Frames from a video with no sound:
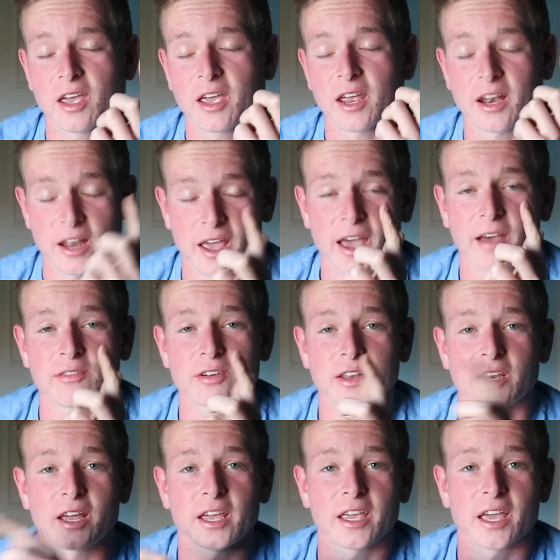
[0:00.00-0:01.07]
and have a good
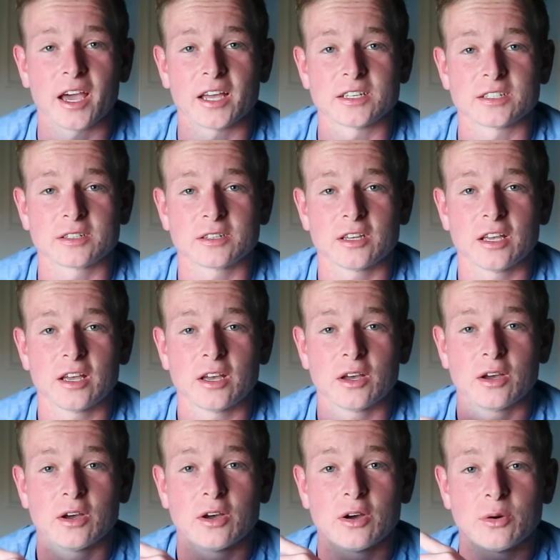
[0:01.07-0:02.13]
night, guys.
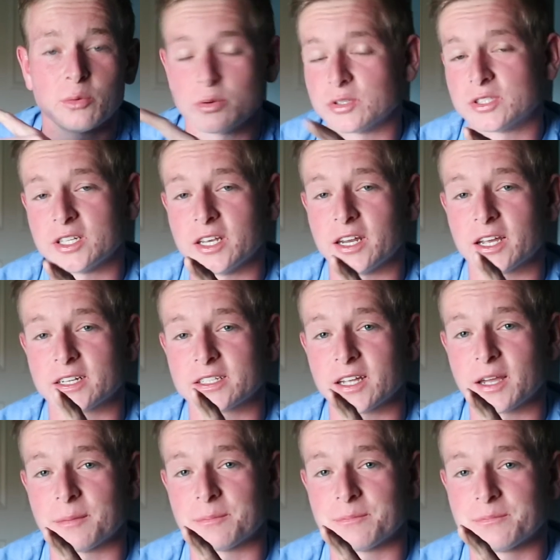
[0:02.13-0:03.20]
We'll see you next
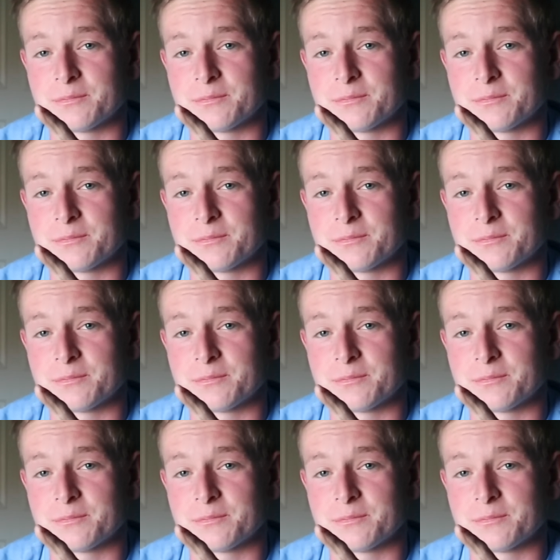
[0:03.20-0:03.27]
time.